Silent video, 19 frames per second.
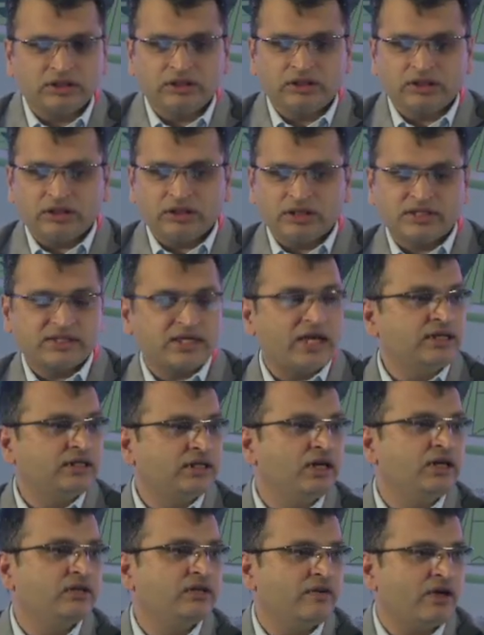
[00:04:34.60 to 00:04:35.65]
a
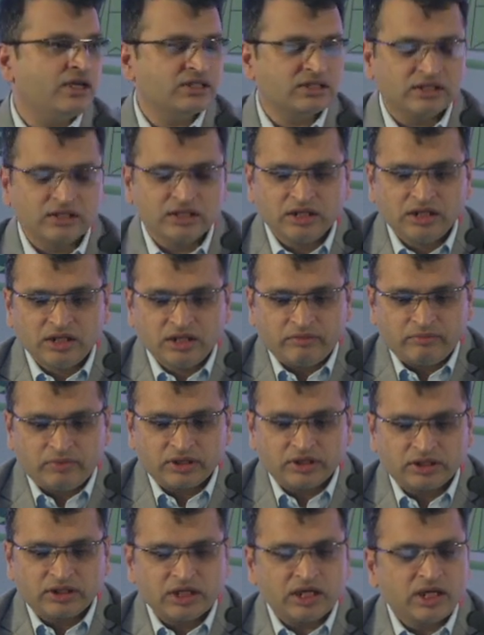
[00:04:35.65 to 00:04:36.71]
Sentinel device, but
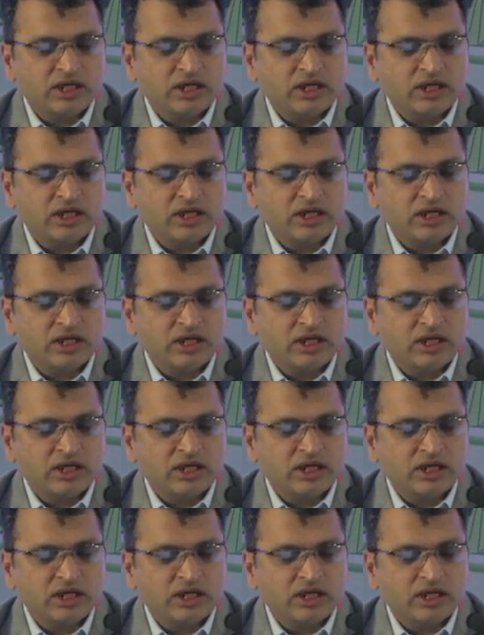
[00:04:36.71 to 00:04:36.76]
the thing